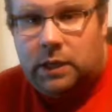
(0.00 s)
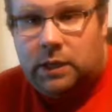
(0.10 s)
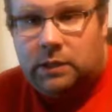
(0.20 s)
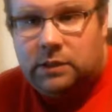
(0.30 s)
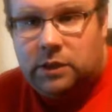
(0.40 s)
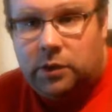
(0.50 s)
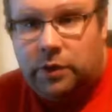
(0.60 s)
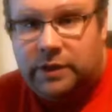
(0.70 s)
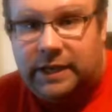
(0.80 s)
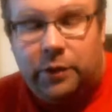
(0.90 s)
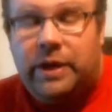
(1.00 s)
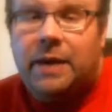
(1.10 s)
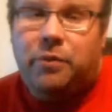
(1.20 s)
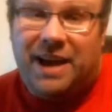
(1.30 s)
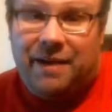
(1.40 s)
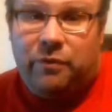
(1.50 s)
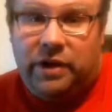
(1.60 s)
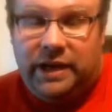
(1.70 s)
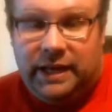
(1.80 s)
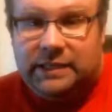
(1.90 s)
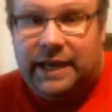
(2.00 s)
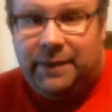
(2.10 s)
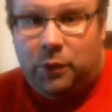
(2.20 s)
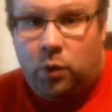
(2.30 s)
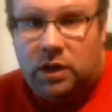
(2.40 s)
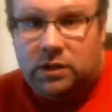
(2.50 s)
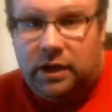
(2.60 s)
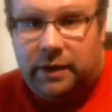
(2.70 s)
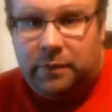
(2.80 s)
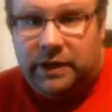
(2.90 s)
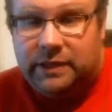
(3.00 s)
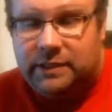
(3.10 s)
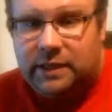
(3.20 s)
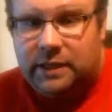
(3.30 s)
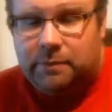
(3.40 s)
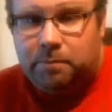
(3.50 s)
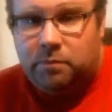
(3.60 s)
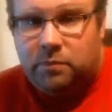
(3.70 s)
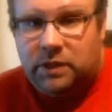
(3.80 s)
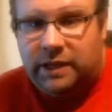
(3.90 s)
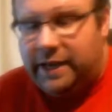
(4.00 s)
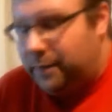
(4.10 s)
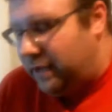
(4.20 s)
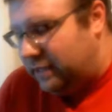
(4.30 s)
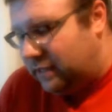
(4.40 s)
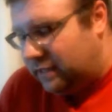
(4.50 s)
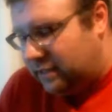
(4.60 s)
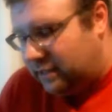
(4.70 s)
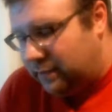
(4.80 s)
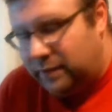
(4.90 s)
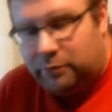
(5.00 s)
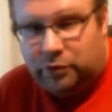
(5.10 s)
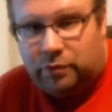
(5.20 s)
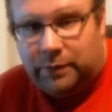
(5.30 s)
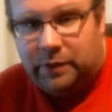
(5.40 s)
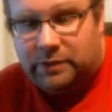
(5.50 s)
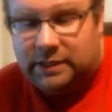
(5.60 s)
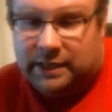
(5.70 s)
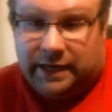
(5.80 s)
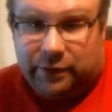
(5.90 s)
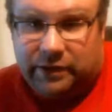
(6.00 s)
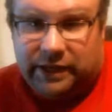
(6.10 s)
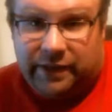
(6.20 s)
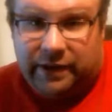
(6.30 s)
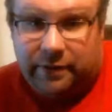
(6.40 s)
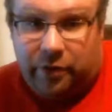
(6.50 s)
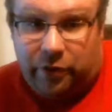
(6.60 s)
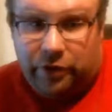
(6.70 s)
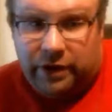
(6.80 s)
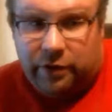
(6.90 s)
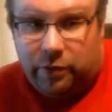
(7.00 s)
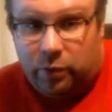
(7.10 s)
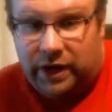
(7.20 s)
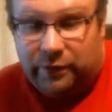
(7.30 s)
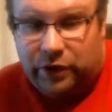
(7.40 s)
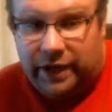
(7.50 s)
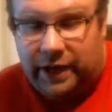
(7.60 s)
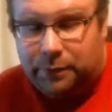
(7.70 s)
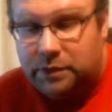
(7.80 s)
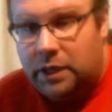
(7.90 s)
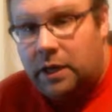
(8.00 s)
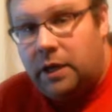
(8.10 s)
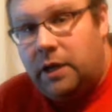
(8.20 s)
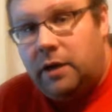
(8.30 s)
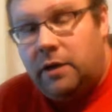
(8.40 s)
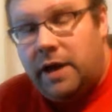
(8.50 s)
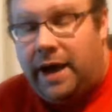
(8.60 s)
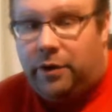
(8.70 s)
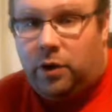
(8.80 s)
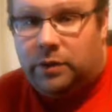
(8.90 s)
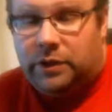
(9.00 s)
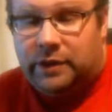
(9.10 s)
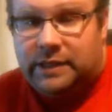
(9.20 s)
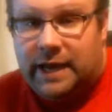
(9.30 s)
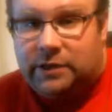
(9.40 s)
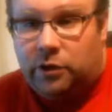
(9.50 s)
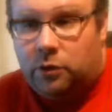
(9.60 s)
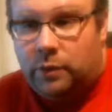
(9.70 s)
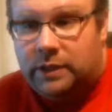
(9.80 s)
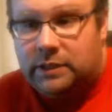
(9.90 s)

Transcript: So there's that. You can't put every NES game you want on it, because the database on the system, it was designed originally, I think, in 30 or whatever games. I don't know what their exact total was.